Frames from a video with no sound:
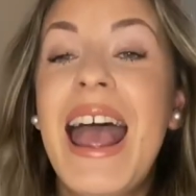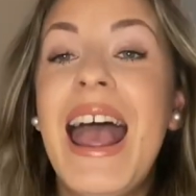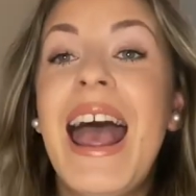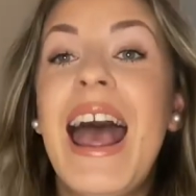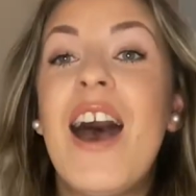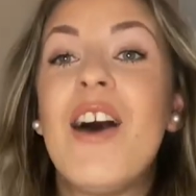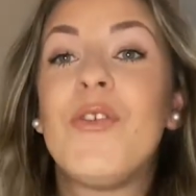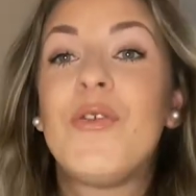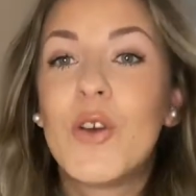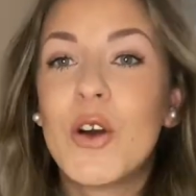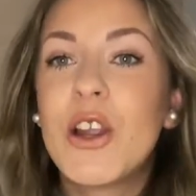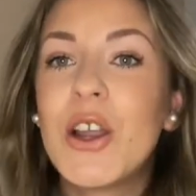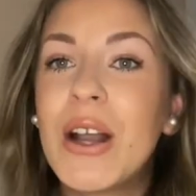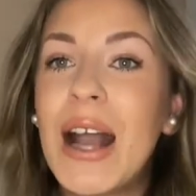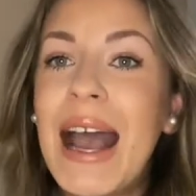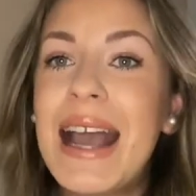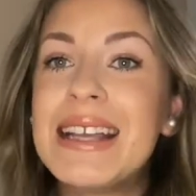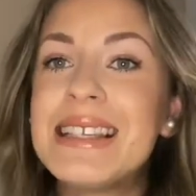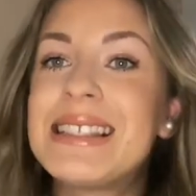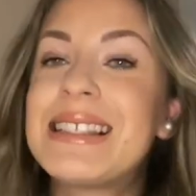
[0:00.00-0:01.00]
for you
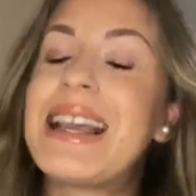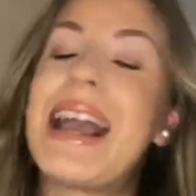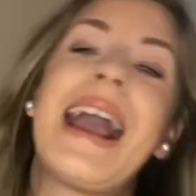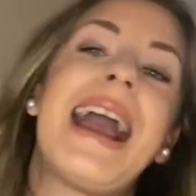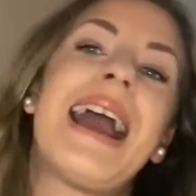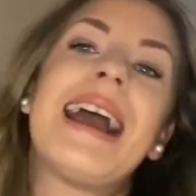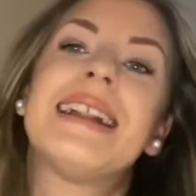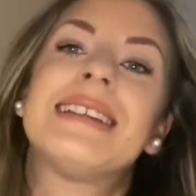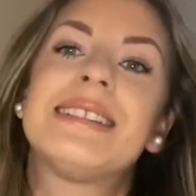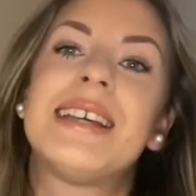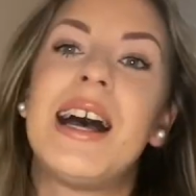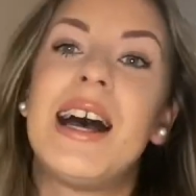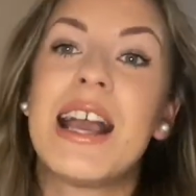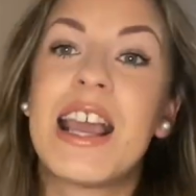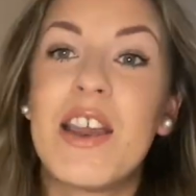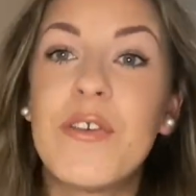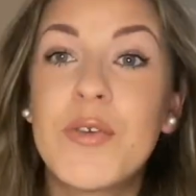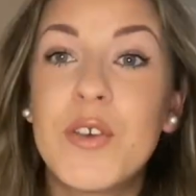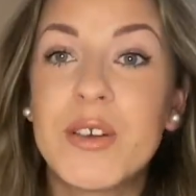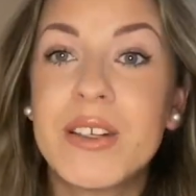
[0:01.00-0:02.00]
guys. And uh,
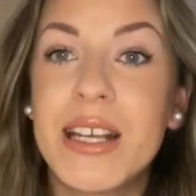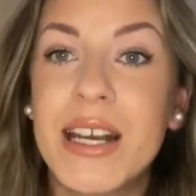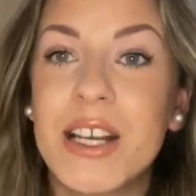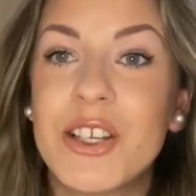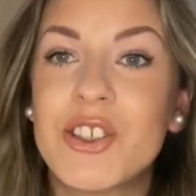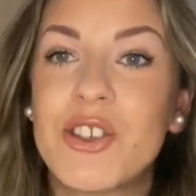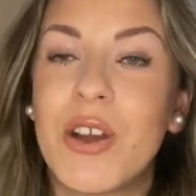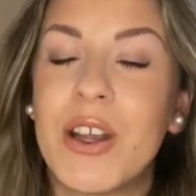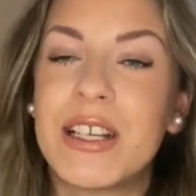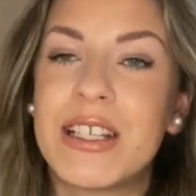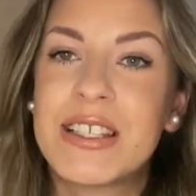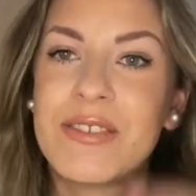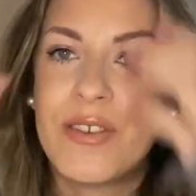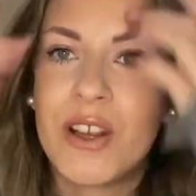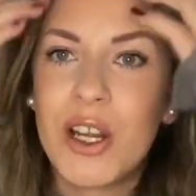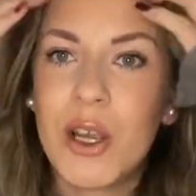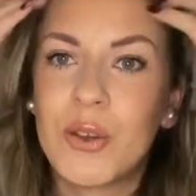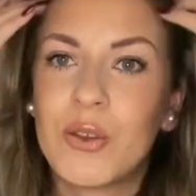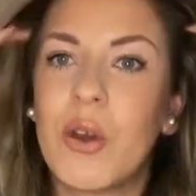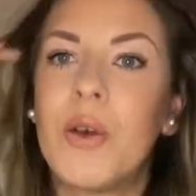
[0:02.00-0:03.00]
if you did enjoy this
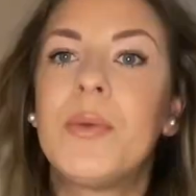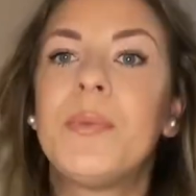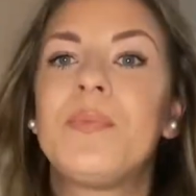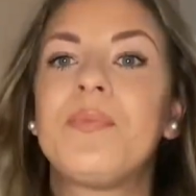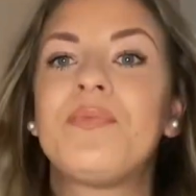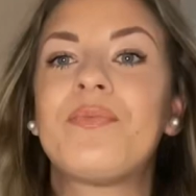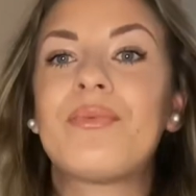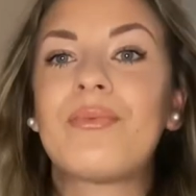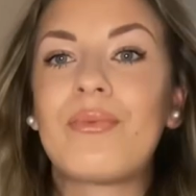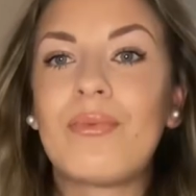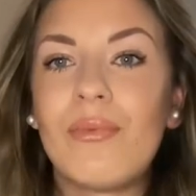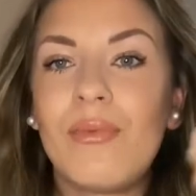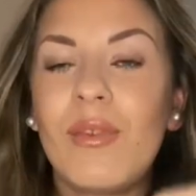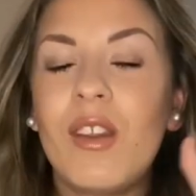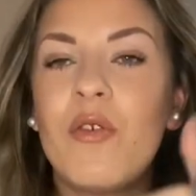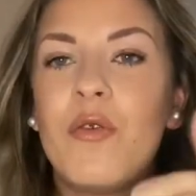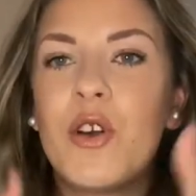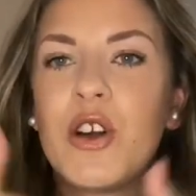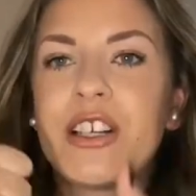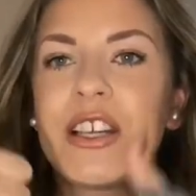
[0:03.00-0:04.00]
video, don't
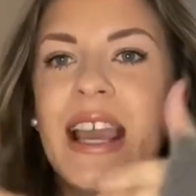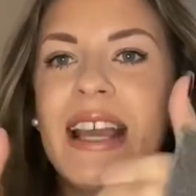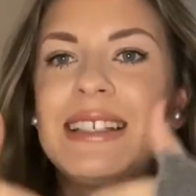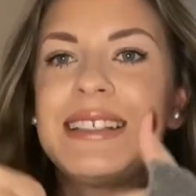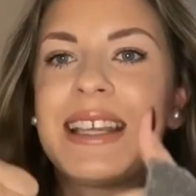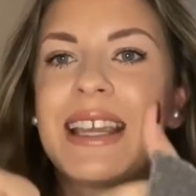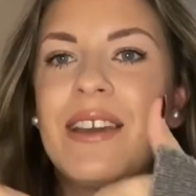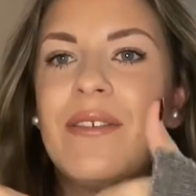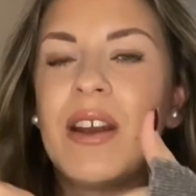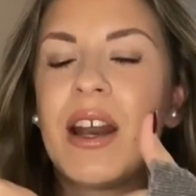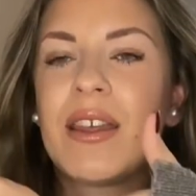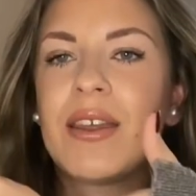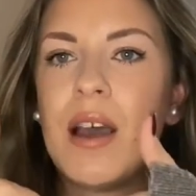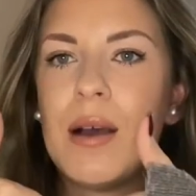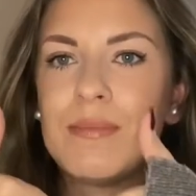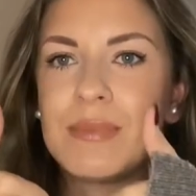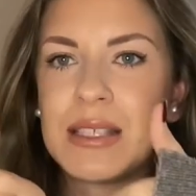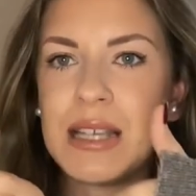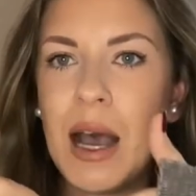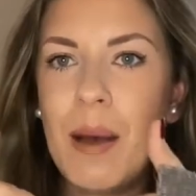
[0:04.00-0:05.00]
forget to give it a
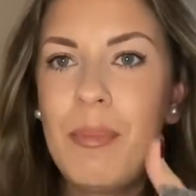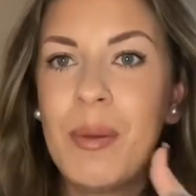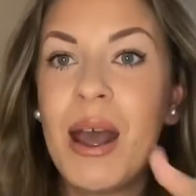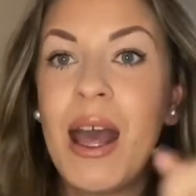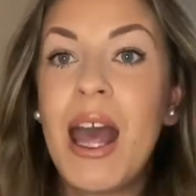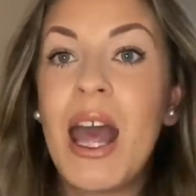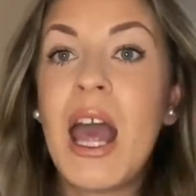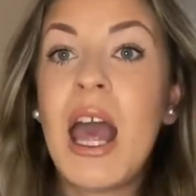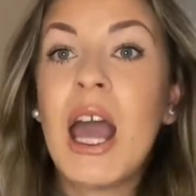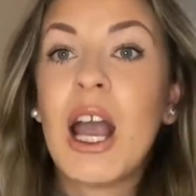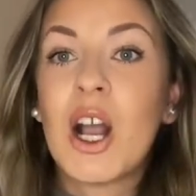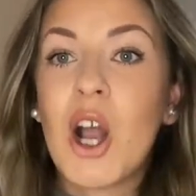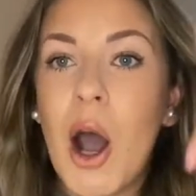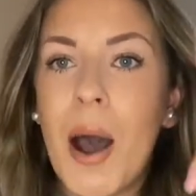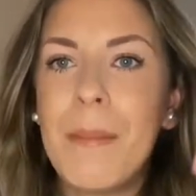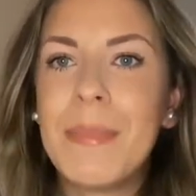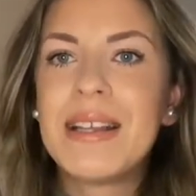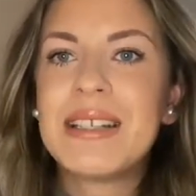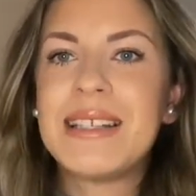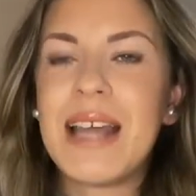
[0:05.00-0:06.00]
thumbs up
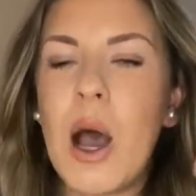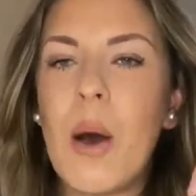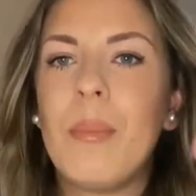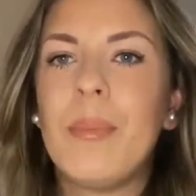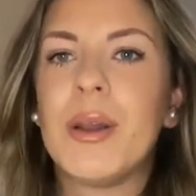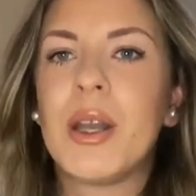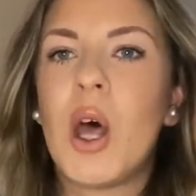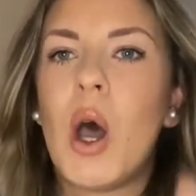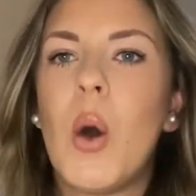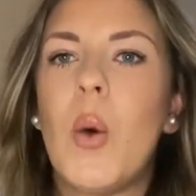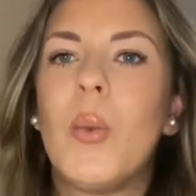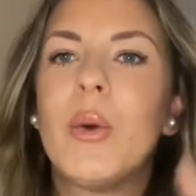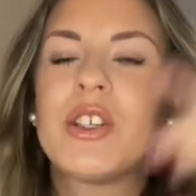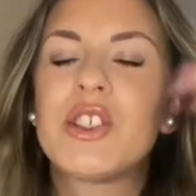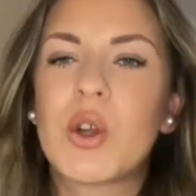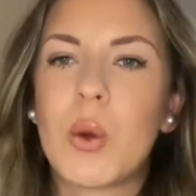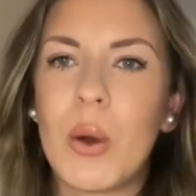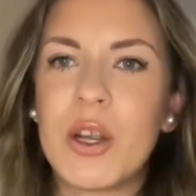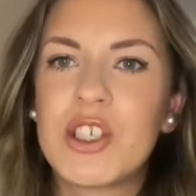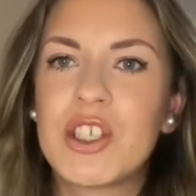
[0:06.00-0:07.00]
Comment down below
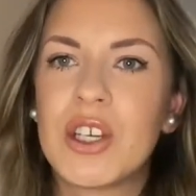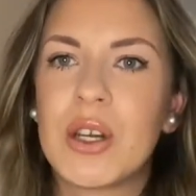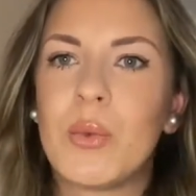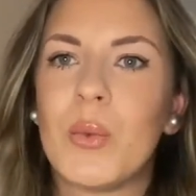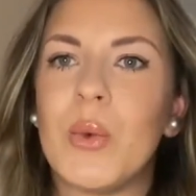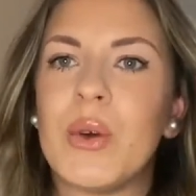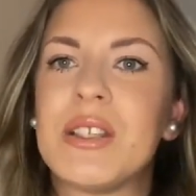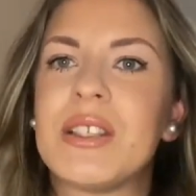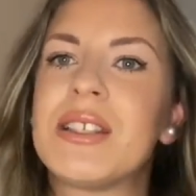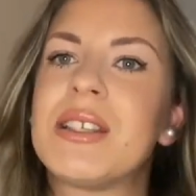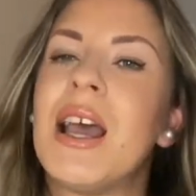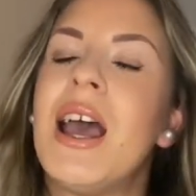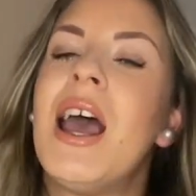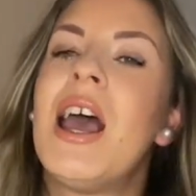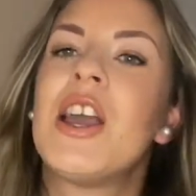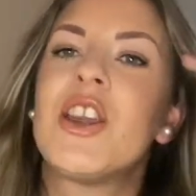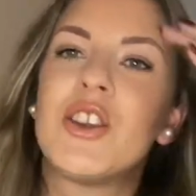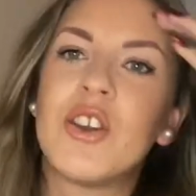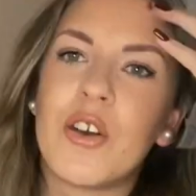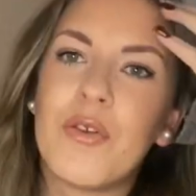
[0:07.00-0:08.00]
which question was
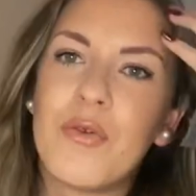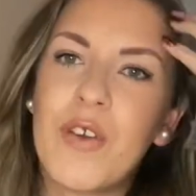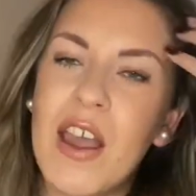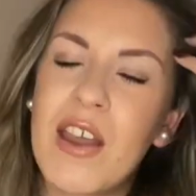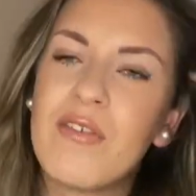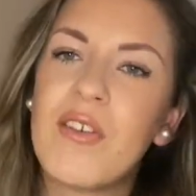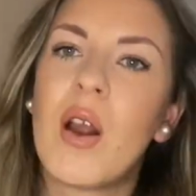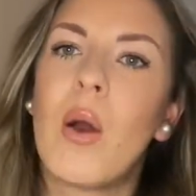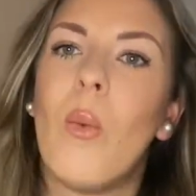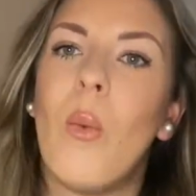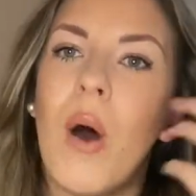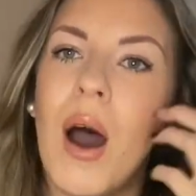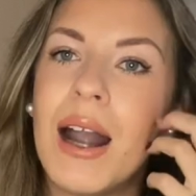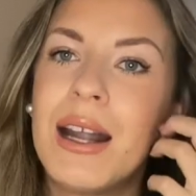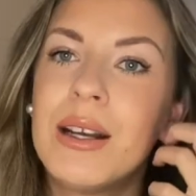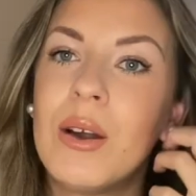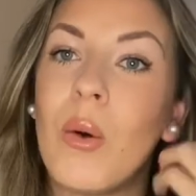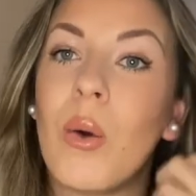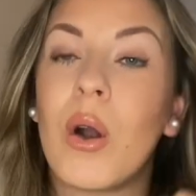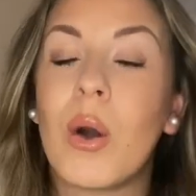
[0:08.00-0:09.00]
your favorite
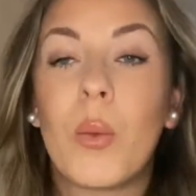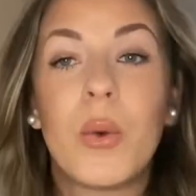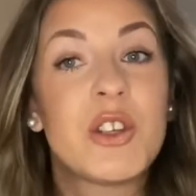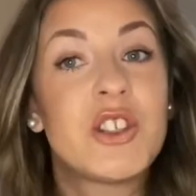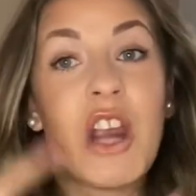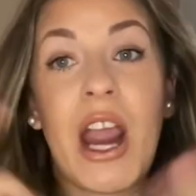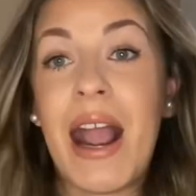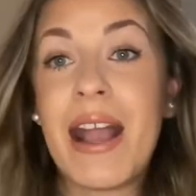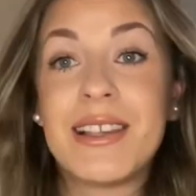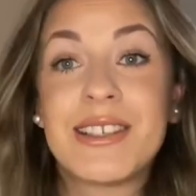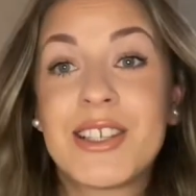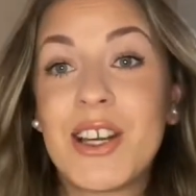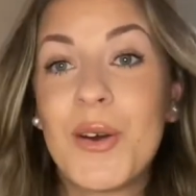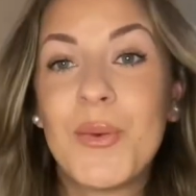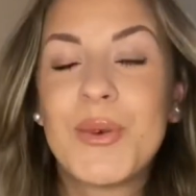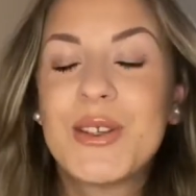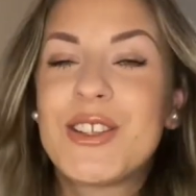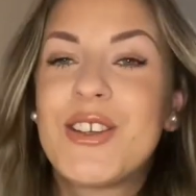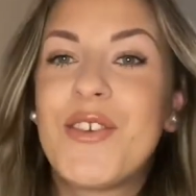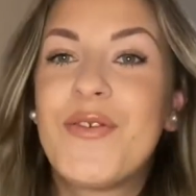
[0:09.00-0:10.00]
one or which answer
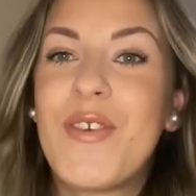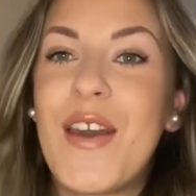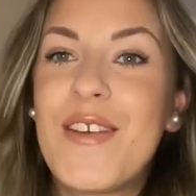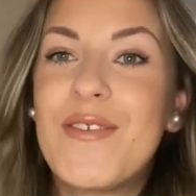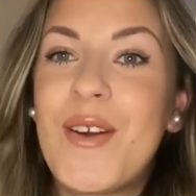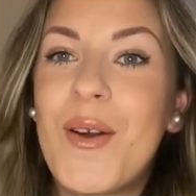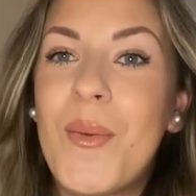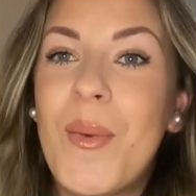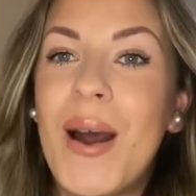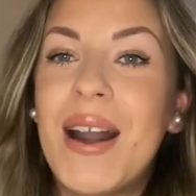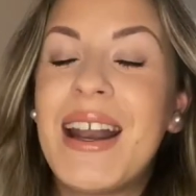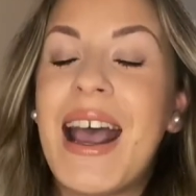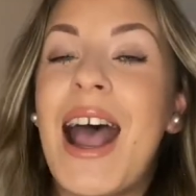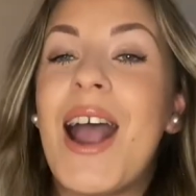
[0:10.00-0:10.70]
was your favorite one.